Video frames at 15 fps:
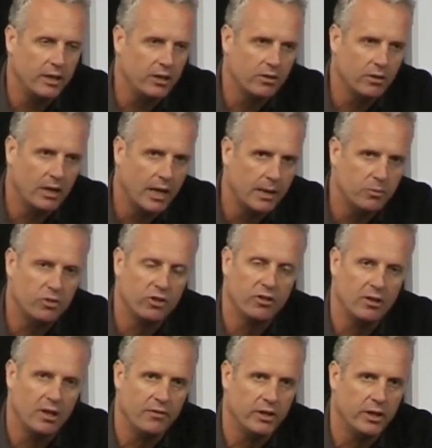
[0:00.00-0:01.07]
and it aims
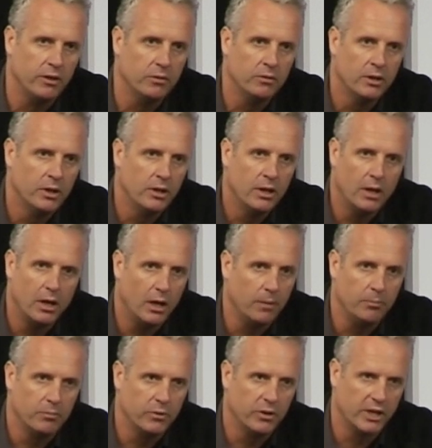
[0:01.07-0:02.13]
to deliver you
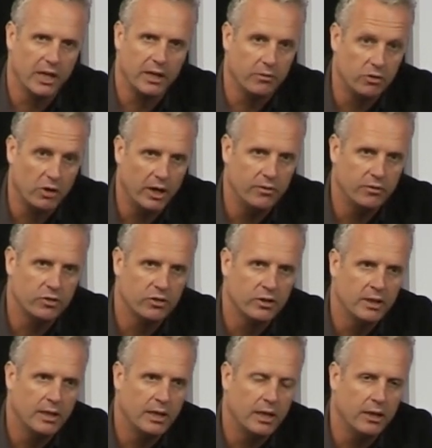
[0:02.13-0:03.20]
um, the King of
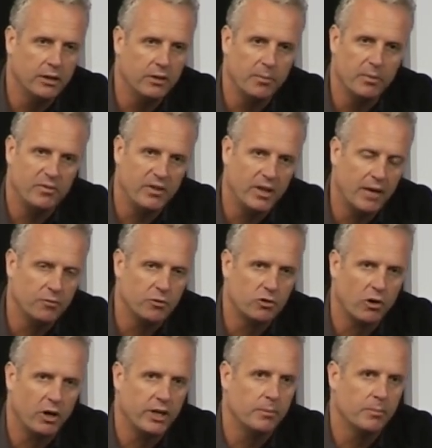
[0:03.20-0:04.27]
Shaves and um, if you
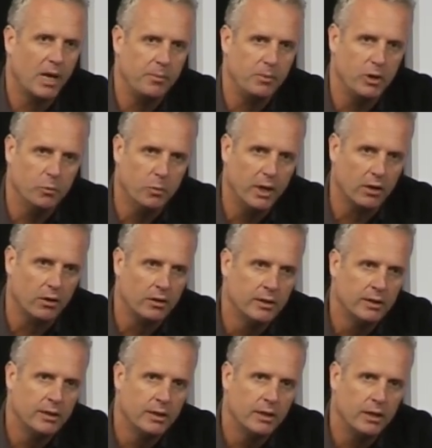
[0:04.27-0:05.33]
haven't tried it, maybe you will.
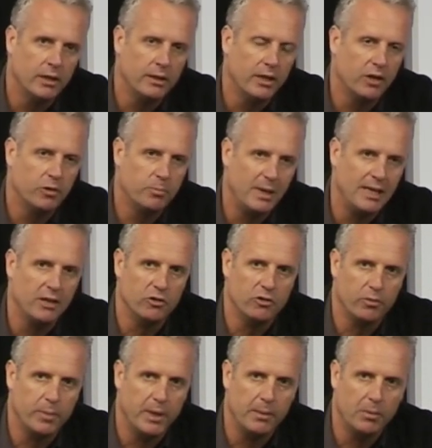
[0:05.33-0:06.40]
And there's
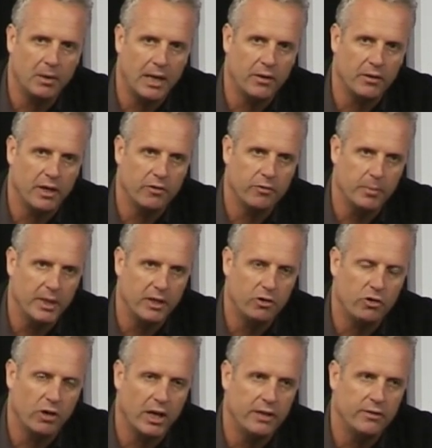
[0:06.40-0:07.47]
billions of people out there for me
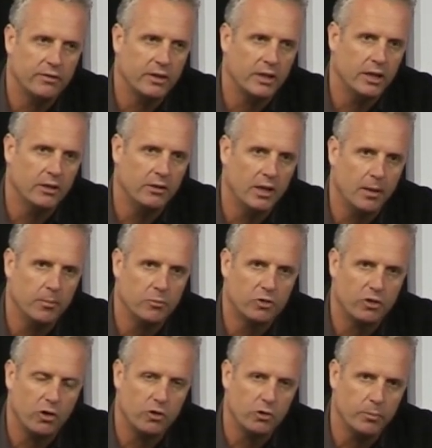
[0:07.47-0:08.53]
to shave. And
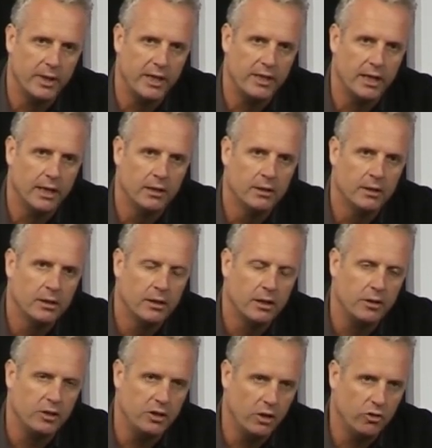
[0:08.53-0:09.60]
um, social media
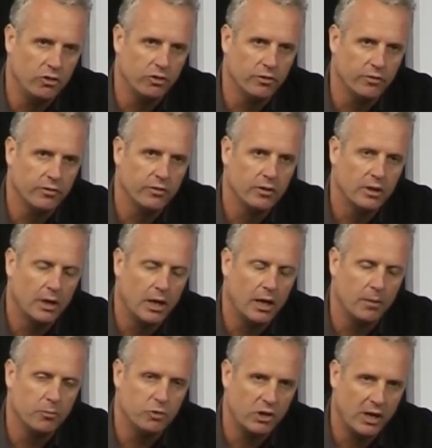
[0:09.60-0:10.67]
and the use of
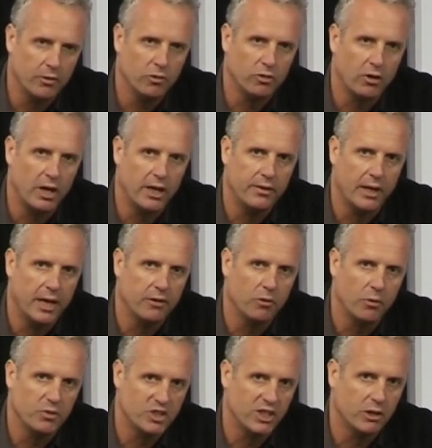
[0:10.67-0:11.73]
um, channels like
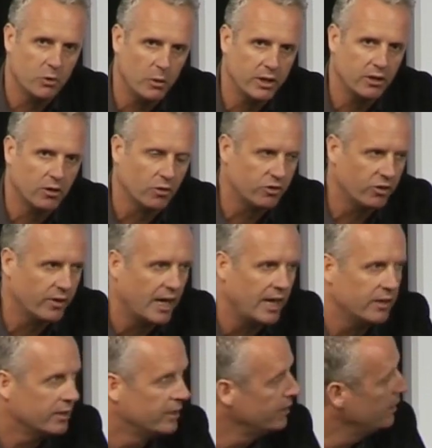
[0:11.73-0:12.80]
that are obviously critical to
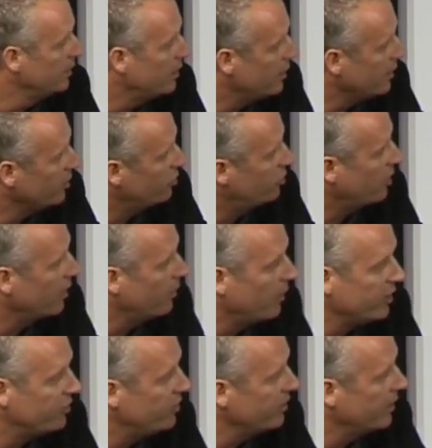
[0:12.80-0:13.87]
that. And
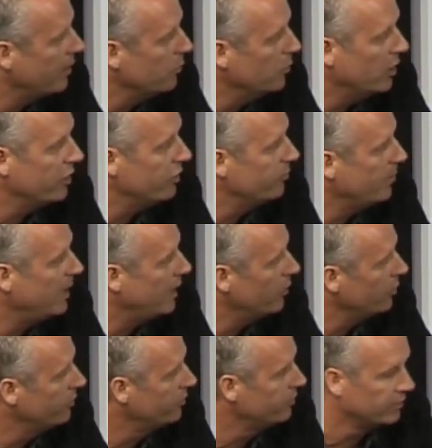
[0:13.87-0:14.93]
accelerating that word of
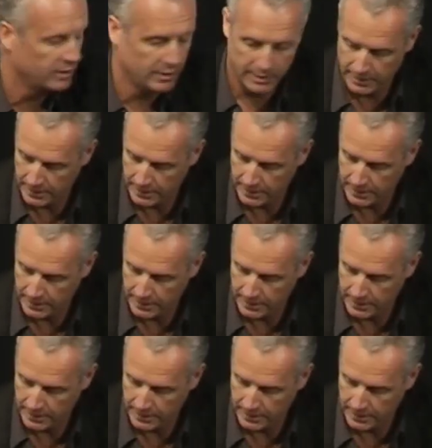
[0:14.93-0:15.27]
mouth